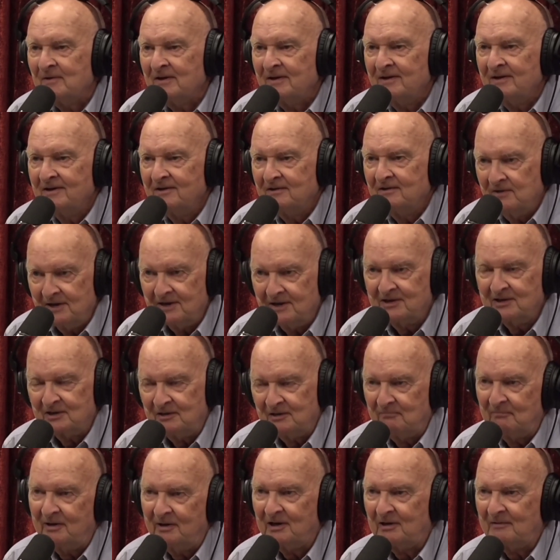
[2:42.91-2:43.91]
naked and
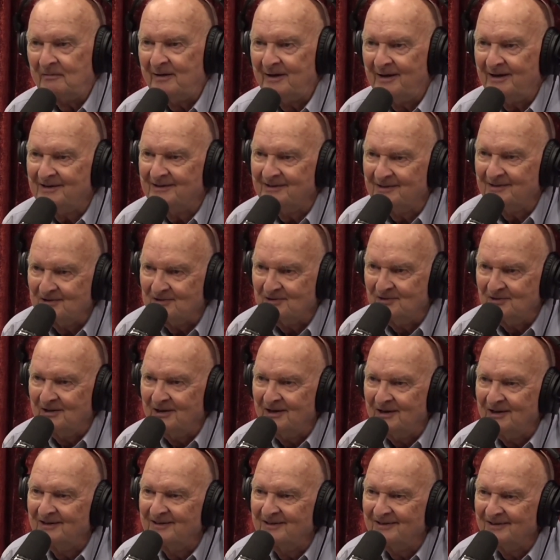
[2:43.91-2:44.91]
bareback,
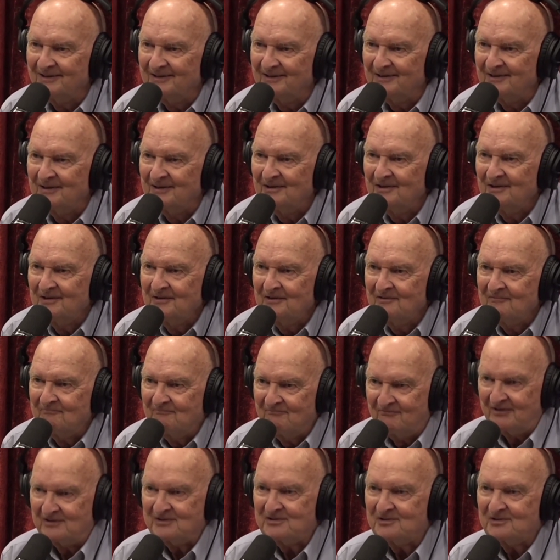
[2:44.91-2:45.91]
shooting
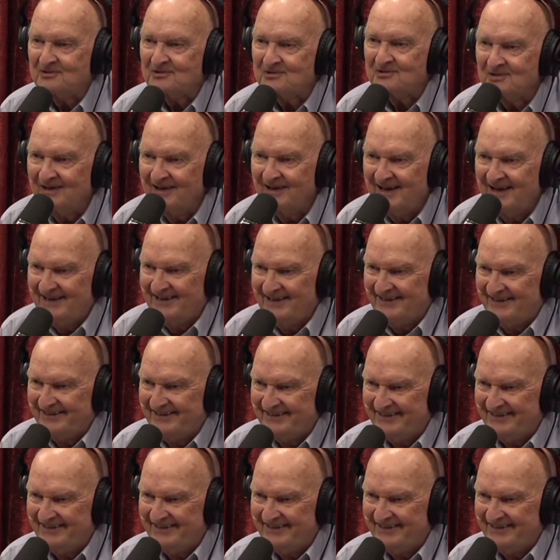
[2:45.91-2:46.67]
pheasants. Wow.